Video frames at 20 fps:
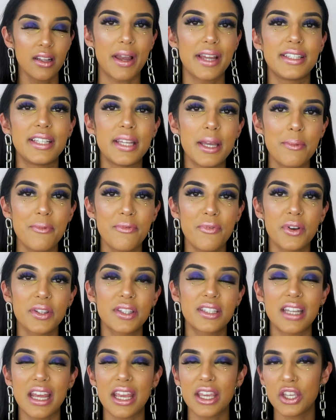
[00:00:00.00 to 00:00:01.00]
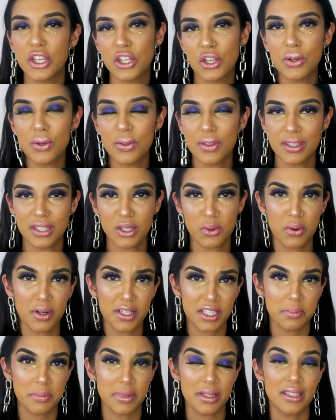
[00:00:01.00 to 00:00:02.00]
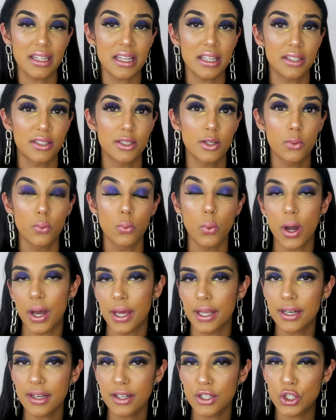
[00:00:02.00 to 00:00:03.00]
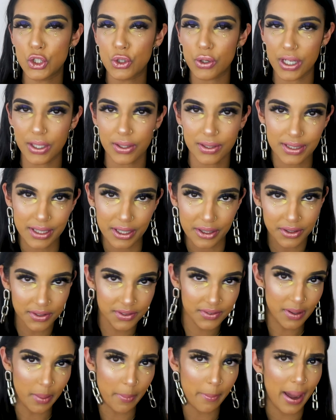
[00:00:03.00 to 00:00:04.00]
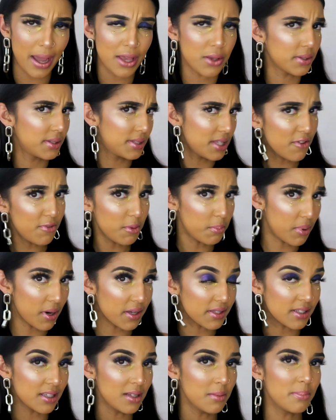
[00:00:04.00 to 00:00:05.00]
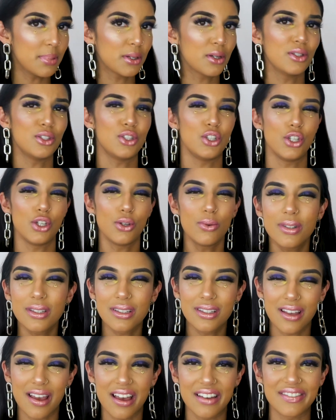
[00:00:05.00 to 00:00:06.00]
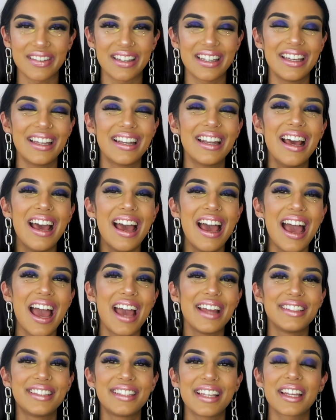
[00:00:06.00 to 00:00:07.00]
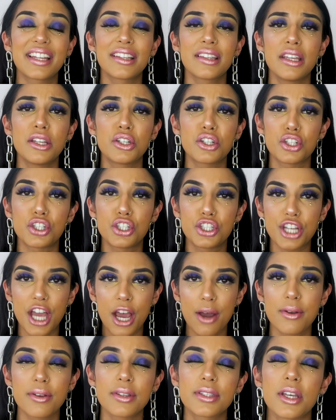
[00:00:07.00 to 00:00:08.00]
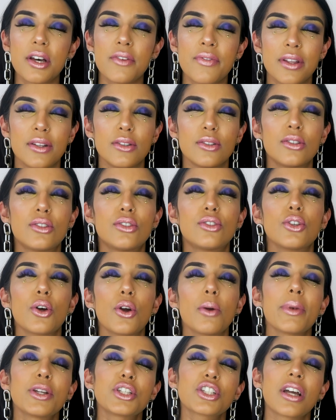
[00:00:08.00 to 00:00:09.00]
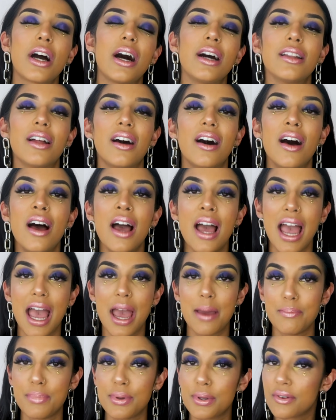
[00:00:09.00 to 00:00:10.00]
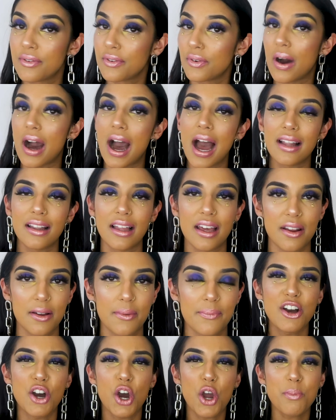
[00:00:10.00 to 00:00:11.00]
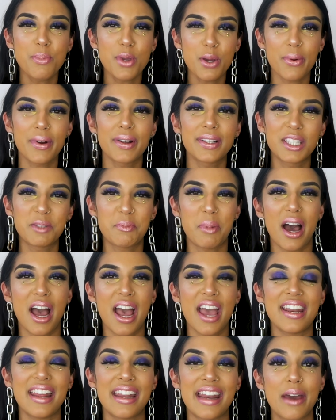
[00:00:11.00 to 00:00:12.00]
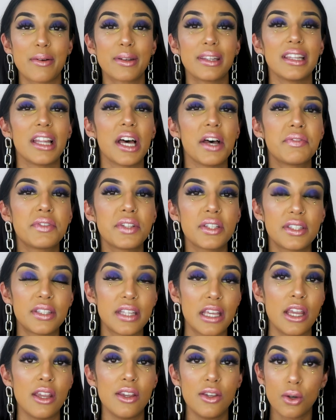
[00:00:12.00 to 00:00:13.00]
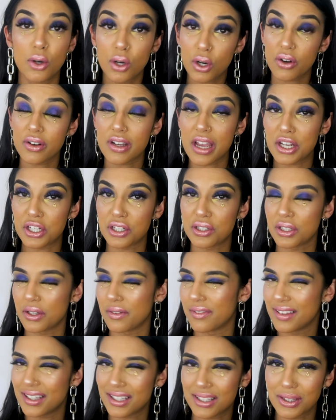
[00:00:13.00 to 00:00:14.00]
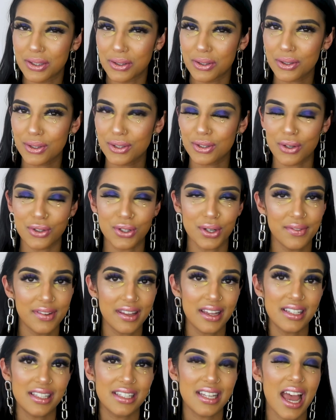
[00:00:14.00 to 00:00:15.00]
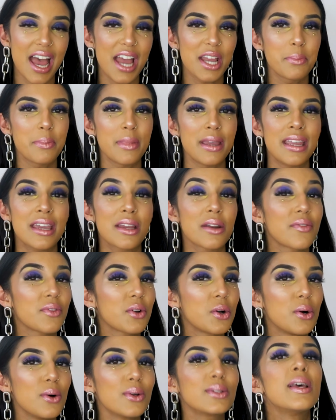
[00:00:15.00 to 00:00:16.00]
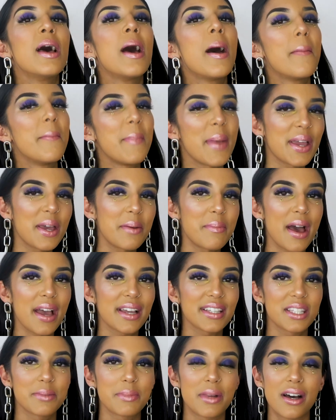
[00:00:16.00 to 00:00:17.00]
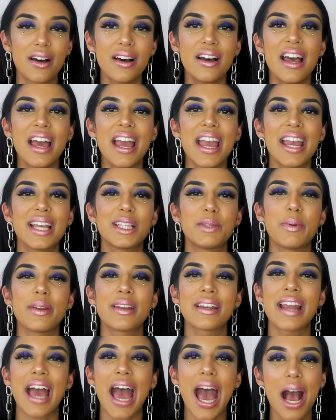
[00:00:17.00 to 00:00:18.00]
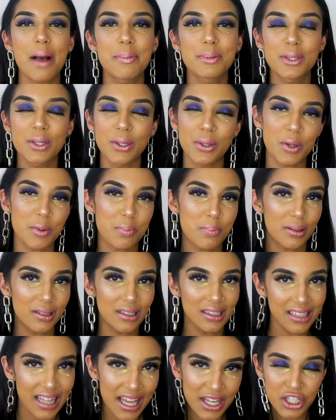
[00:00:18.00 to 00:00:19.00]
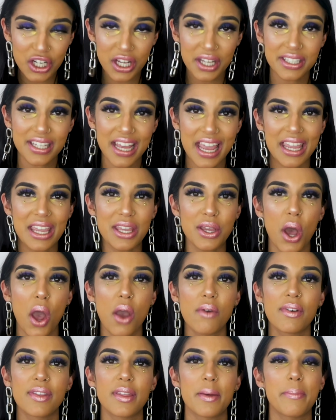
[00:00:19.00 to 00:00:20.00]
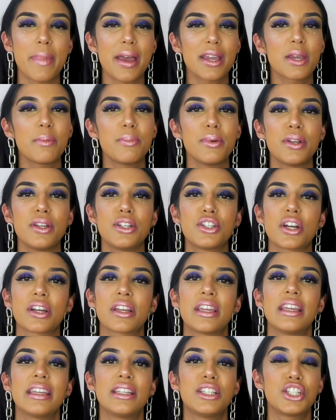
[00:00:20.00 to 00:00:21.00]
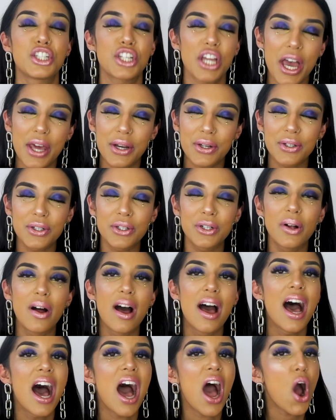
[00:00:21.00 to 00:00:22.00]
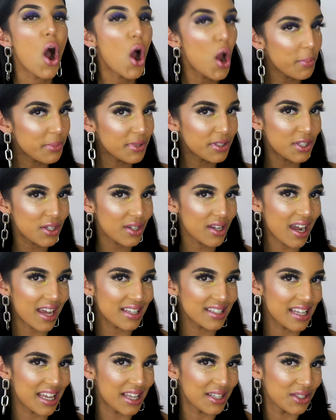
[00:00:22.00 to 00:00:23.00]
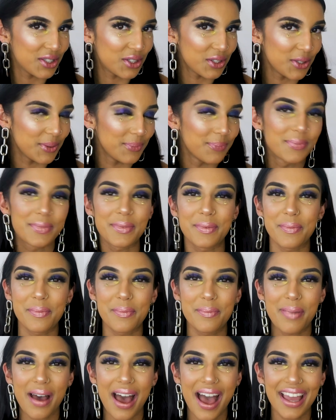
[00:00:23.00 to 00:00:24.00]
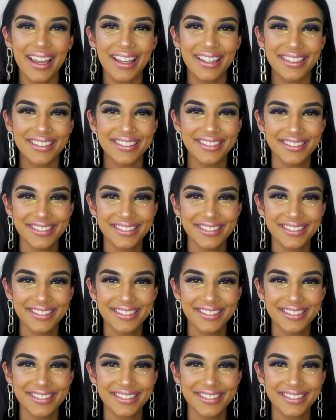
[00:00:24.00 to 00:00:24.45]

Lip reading: My tip for staying cute this Christmas is to, one, treat yourself and buy yourself a present because you deserve it. And secondly, just shower yourself in so much color and beautiful highlighter. I hope you were inspired and I would love to see your creations of this look. So don't forget to tag me and of course Mecca Maxima. It's been an absolute pleasure taking over the Mecca Beauty Junkie channel. Hope to see you guys again soon. Bye.